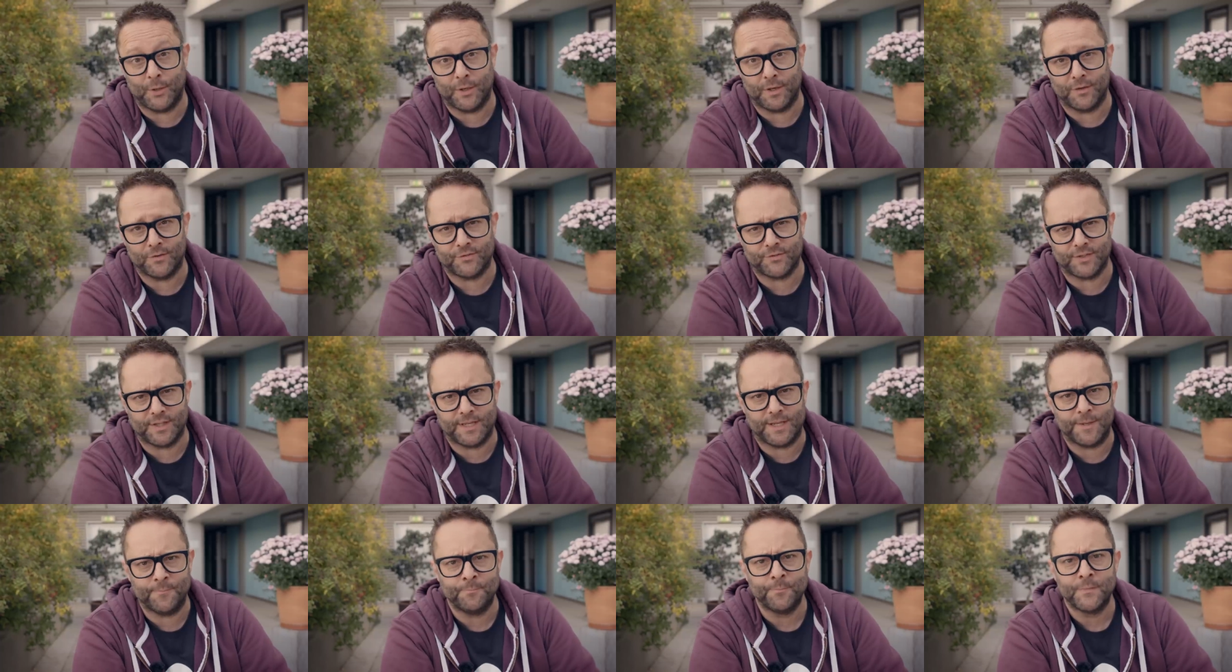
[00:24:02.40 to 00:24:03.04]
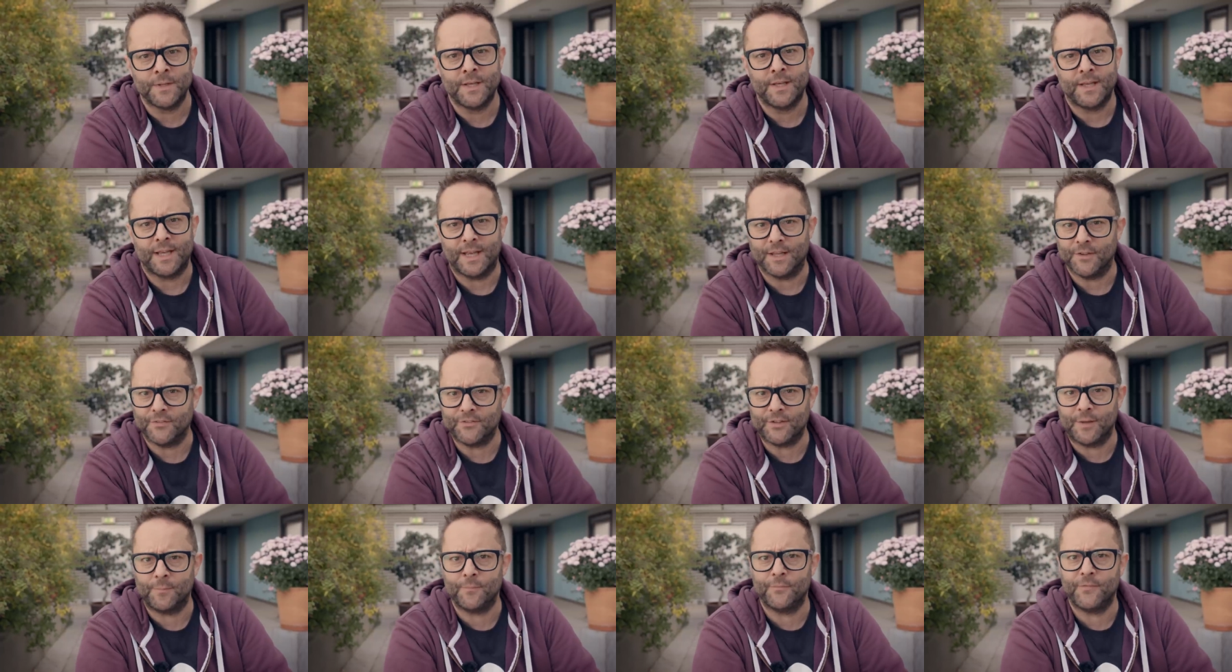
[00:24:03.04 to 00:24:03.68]
policy
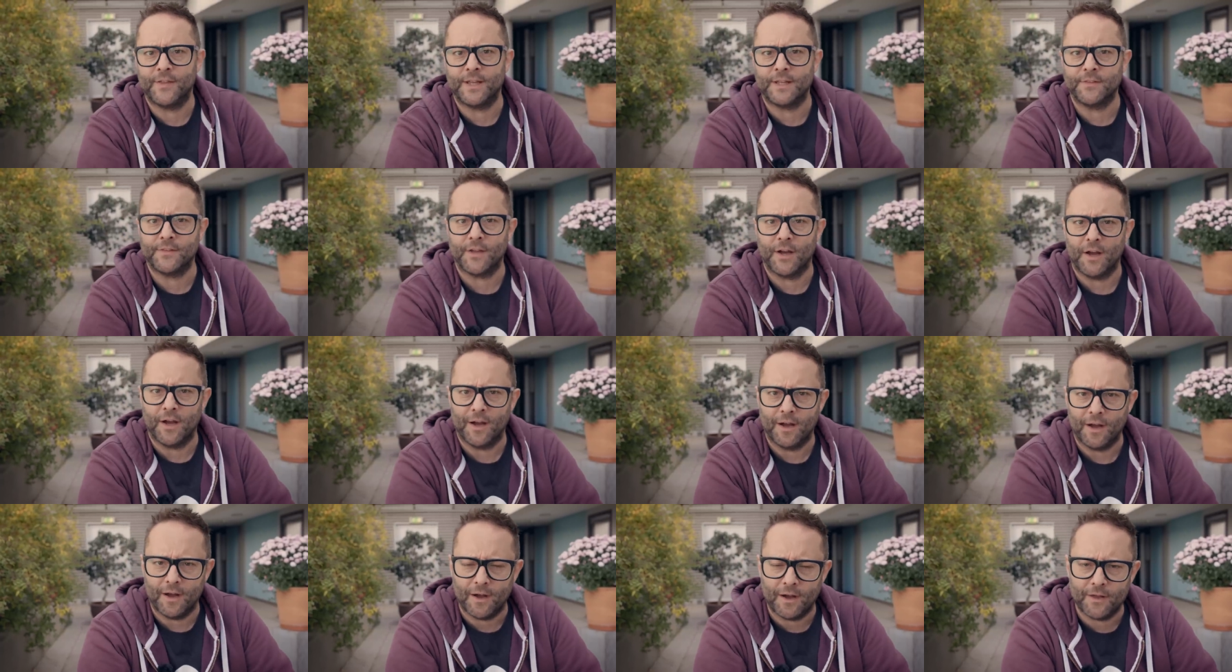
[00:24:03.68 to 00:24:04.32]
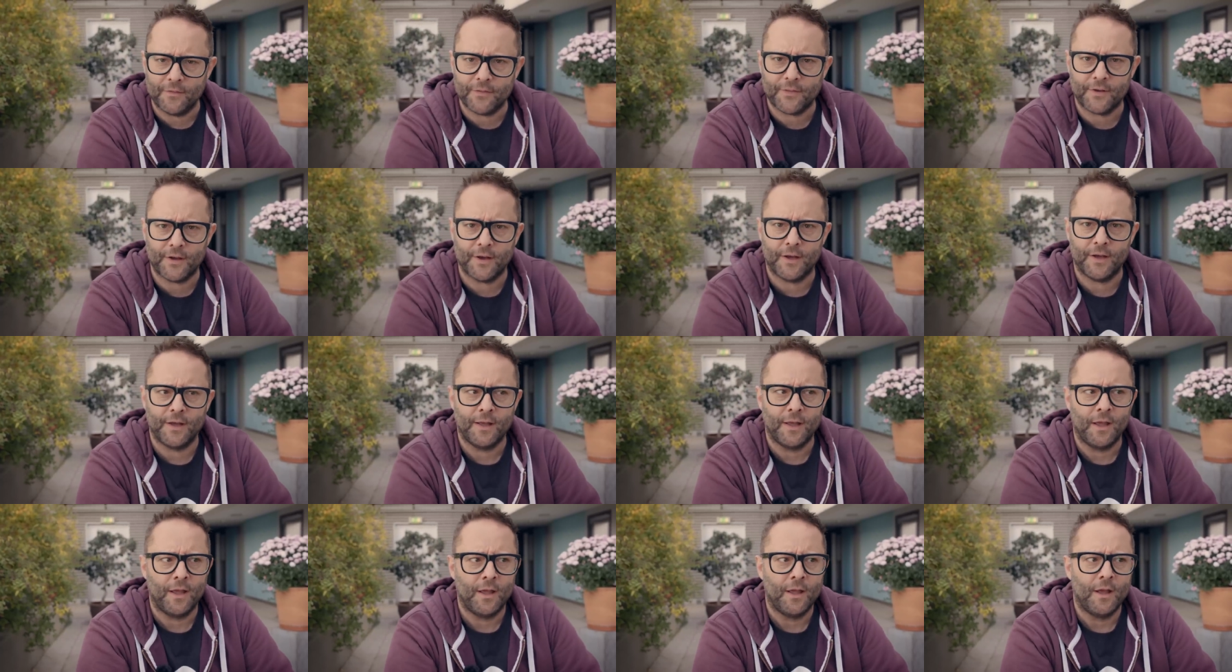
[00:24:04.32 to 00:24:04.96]
is something that other
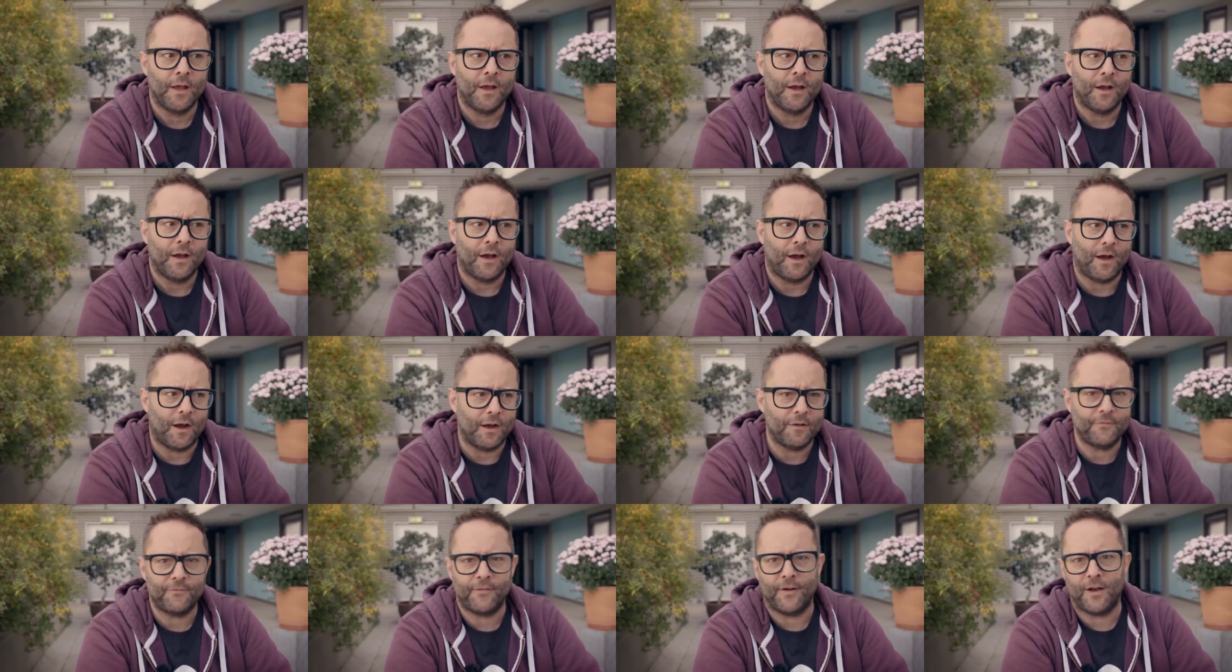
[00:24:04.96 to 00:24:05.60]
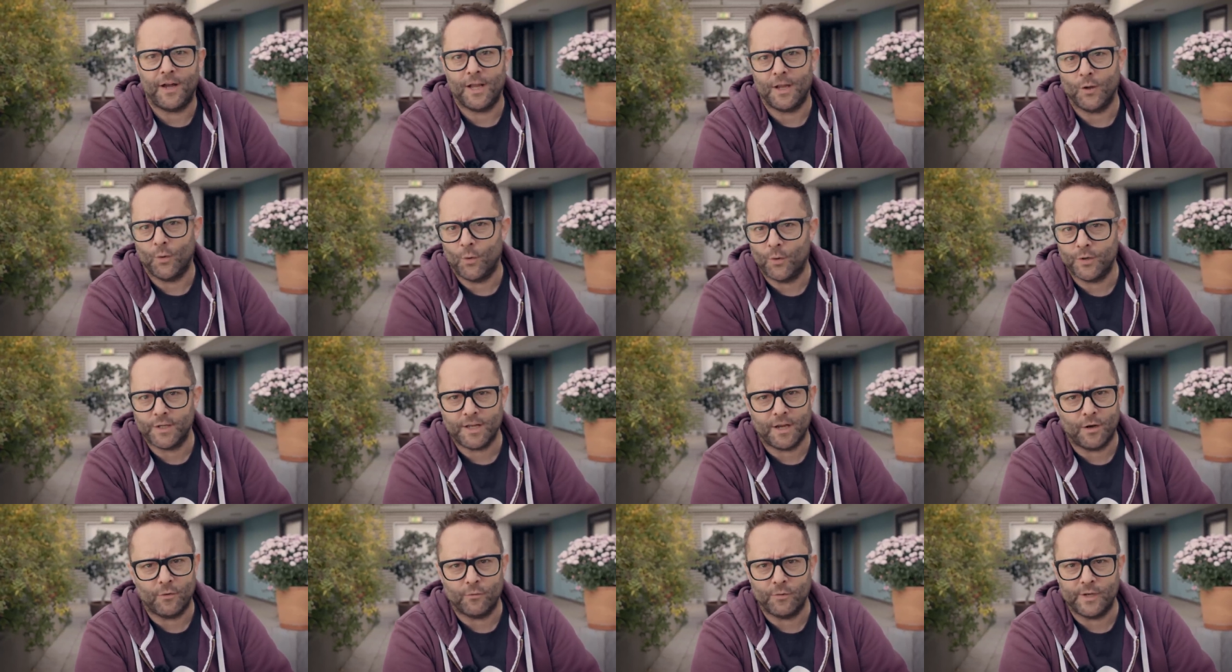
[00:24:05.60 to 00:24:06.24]
hi-fi
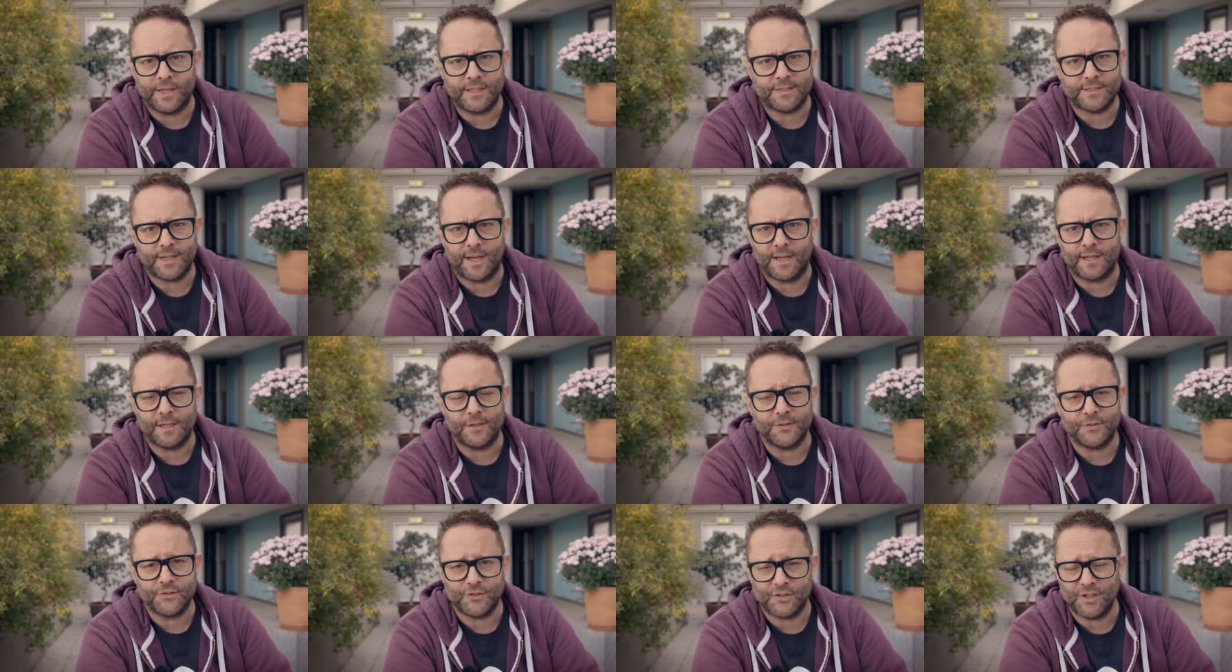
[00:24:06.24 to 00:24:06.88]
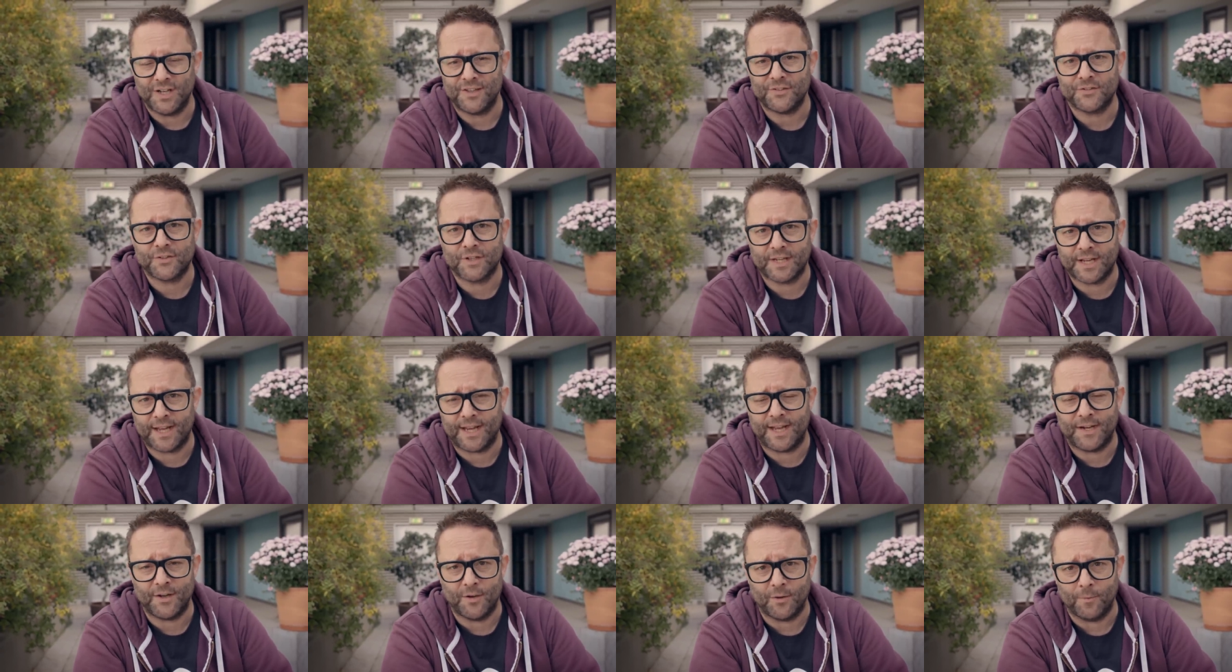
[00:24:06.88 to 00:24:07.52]
audio retailers just
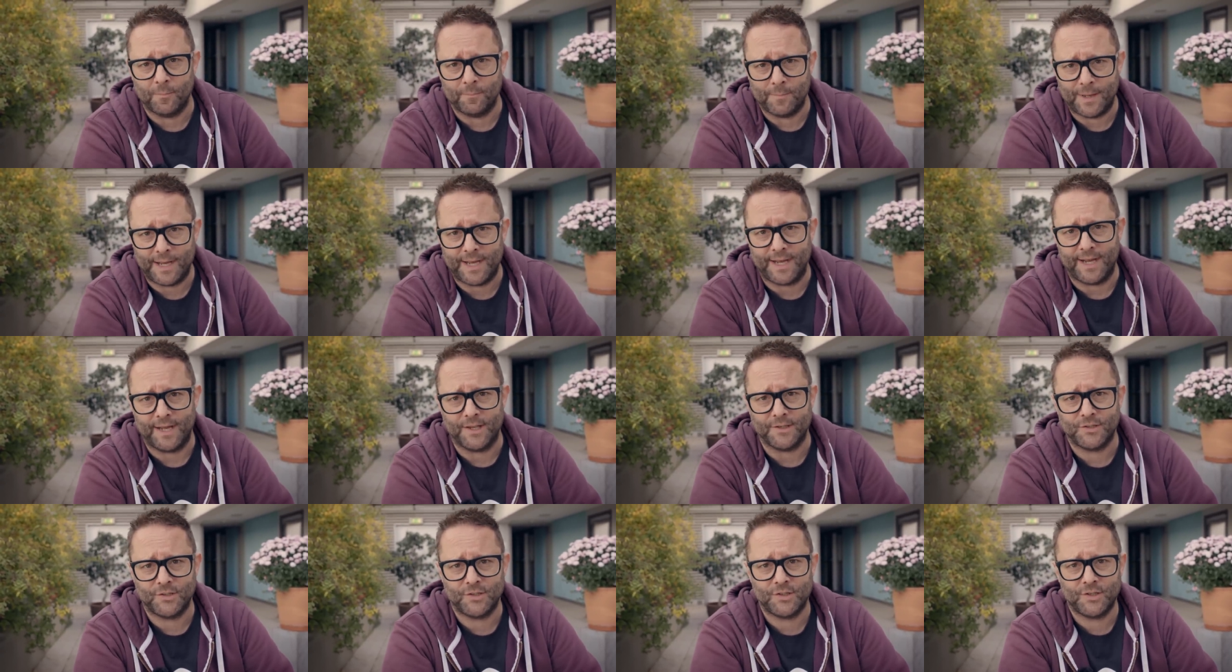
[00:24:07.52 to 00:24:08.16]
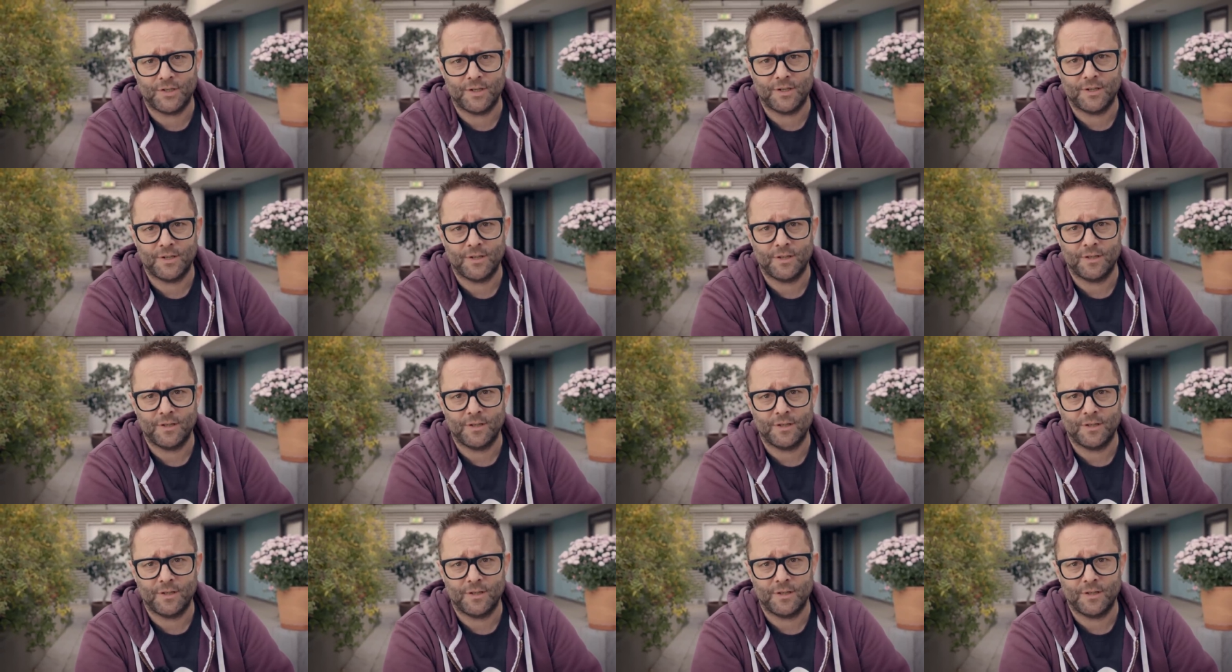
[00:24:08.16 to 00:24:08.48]
cannot match.